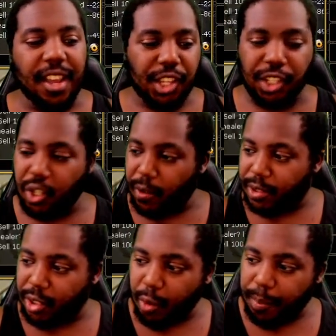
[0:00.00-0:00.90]
You can go
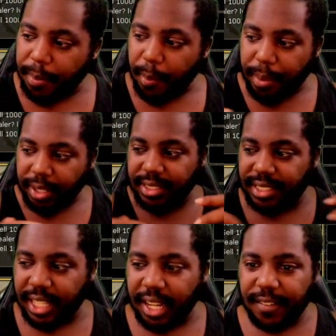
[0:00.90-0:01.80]
scoop up a bunch of
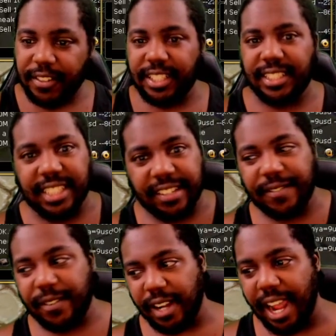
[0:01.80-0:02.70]
stuff and then sell it
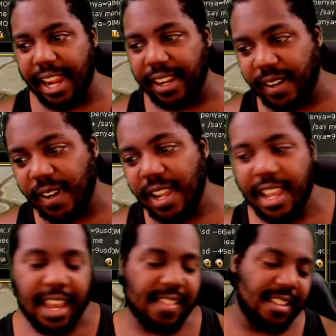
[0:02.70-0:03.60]
for higher
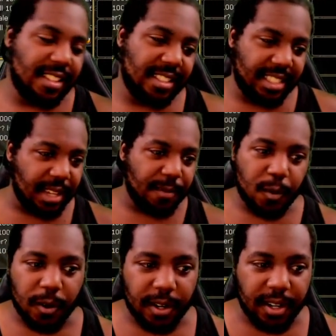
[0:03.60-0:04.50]
and then get
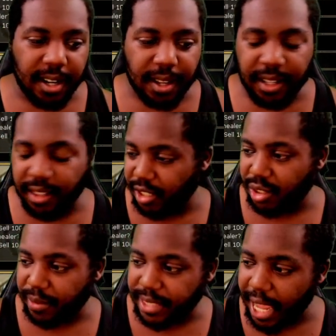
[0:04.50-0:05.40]
more. There's
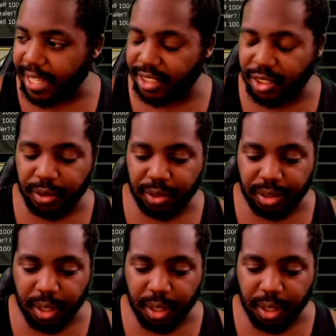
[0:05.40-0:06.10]
no tax, so you